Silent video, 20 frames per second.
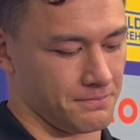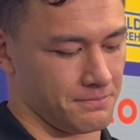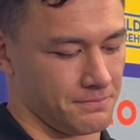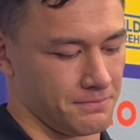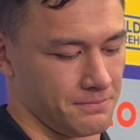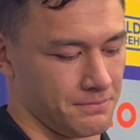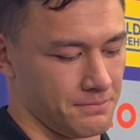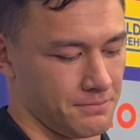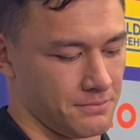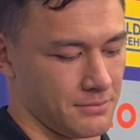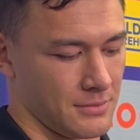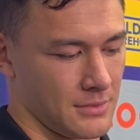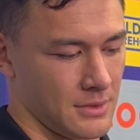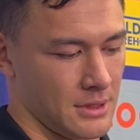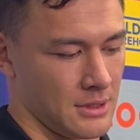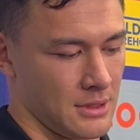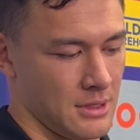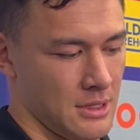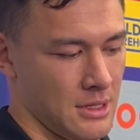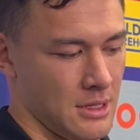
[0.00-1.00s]

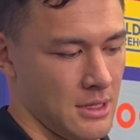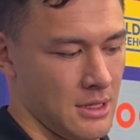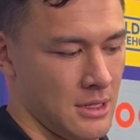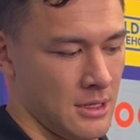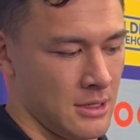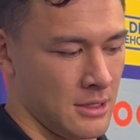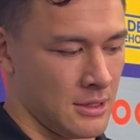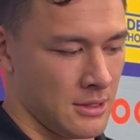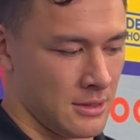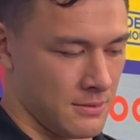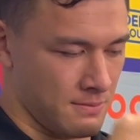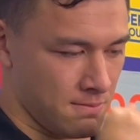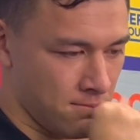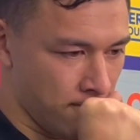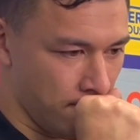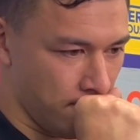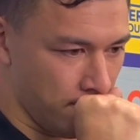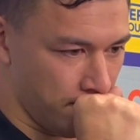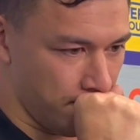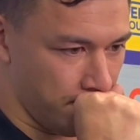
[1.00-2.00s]

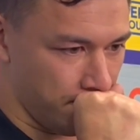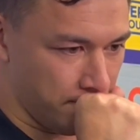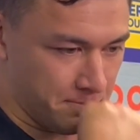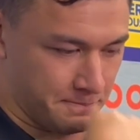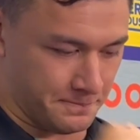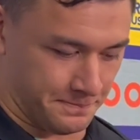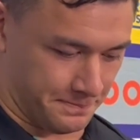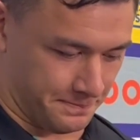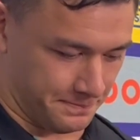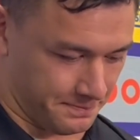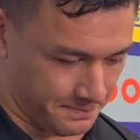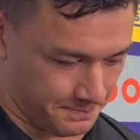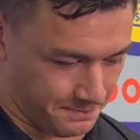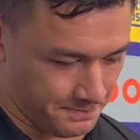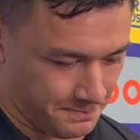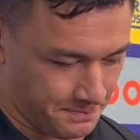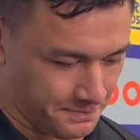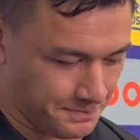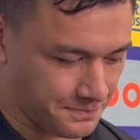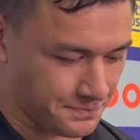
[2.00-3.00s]

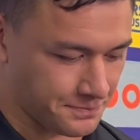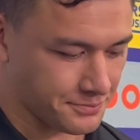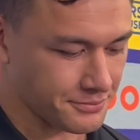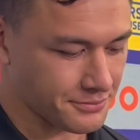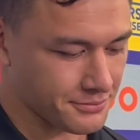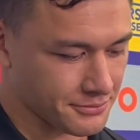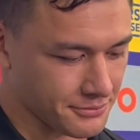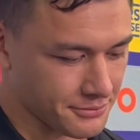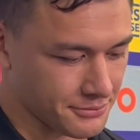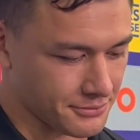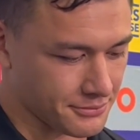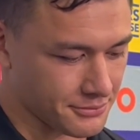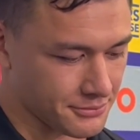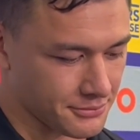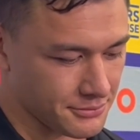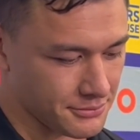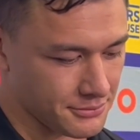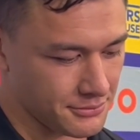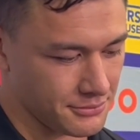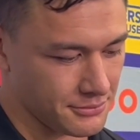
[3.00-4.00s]

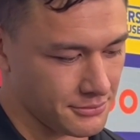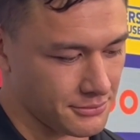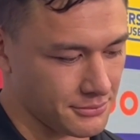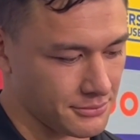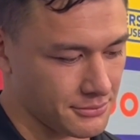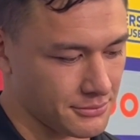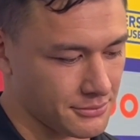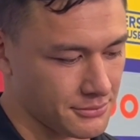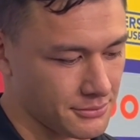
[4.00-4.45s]
The person shown says nothing.